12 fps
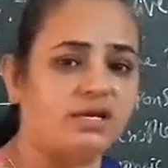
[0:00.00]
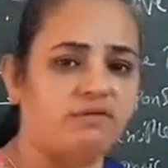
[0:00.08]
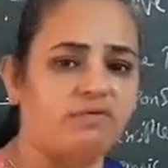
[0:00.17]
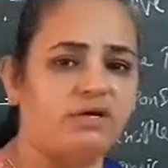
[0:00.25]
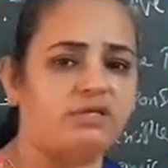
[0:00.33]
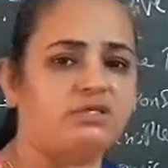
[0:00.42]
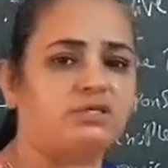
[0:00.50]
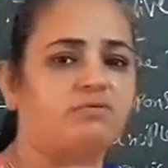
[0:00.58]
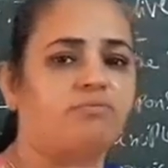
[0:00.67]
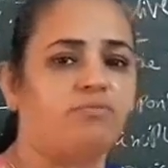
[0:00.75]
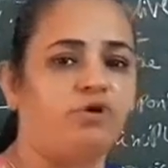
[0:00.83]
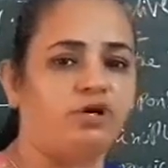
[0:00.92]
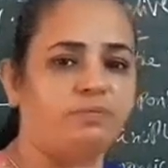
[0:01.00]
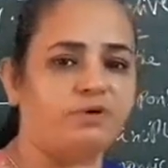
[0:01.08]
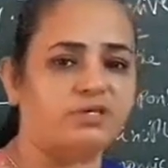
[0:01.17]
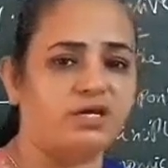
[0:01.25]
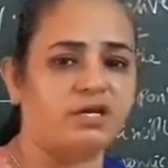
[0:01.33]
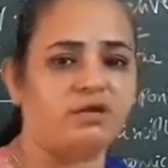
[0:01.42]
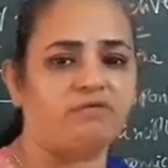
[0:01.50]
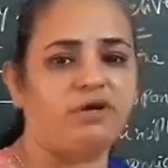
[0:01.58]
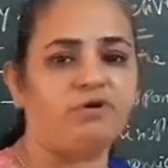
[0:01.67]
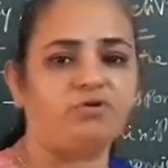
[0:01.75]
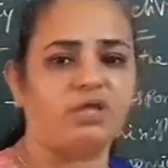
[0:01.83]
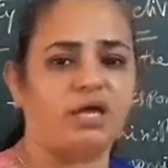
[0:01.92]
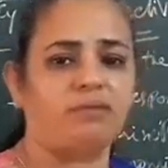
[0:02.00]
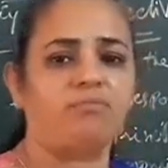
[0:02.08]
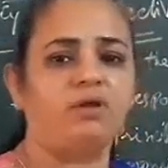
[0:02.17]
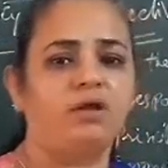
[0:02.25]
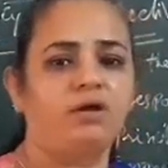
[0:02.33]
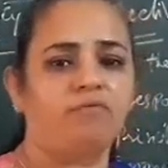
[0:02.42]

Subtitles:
given, notebooks are given to them,